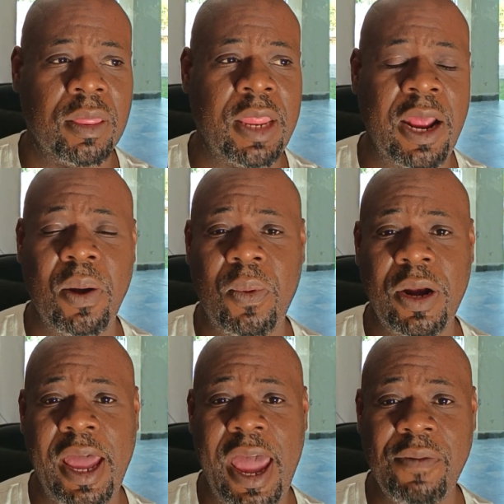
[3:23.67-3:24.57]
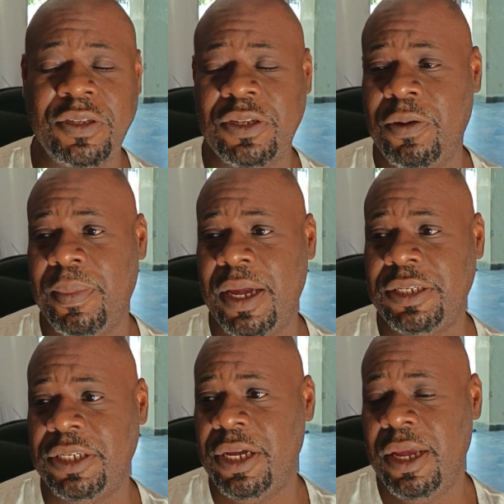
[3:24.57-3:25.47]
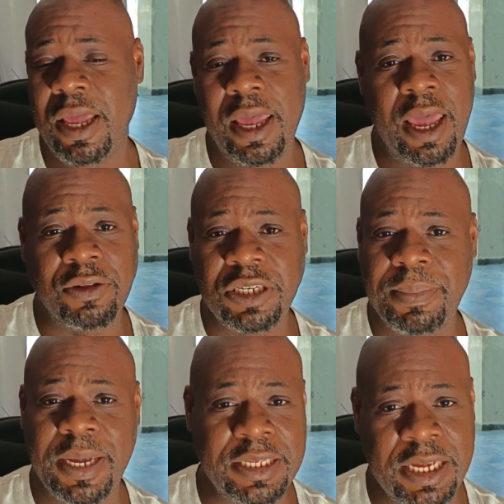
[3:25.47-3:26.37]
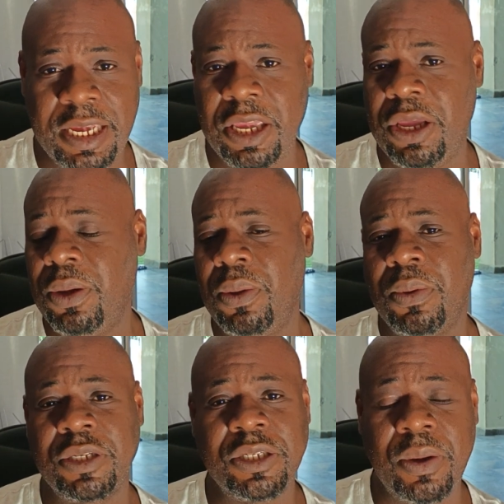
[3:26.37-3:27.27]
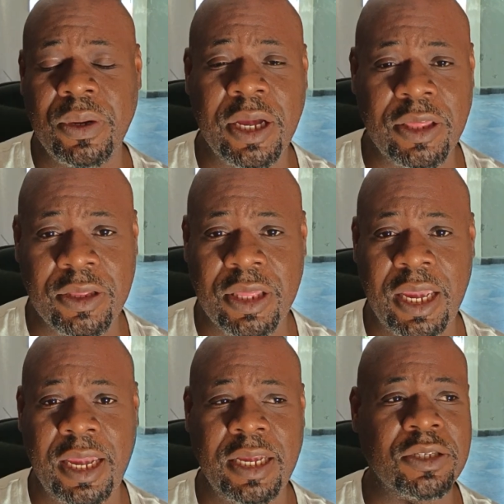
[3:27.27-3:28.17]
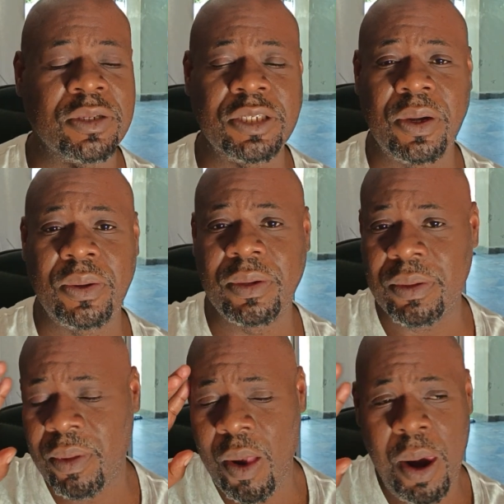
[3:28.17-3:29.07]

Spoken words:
They don't want to have so much LGBTQ or certain other things or certain,